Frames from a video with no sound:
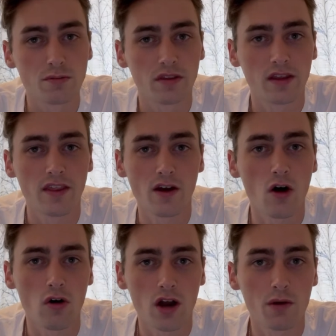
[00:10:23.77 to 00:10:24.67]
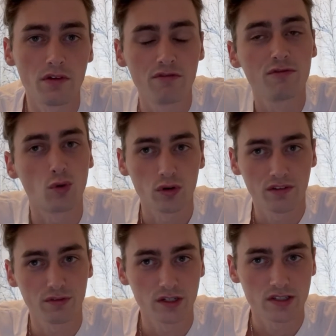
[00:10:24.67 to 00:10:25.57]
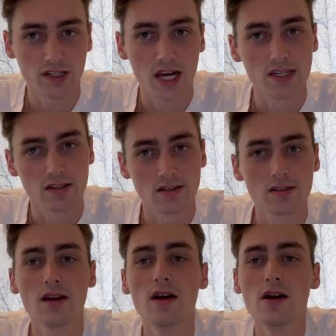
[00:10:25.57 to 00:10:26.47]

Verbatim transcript: but then they all come in 4 different sizes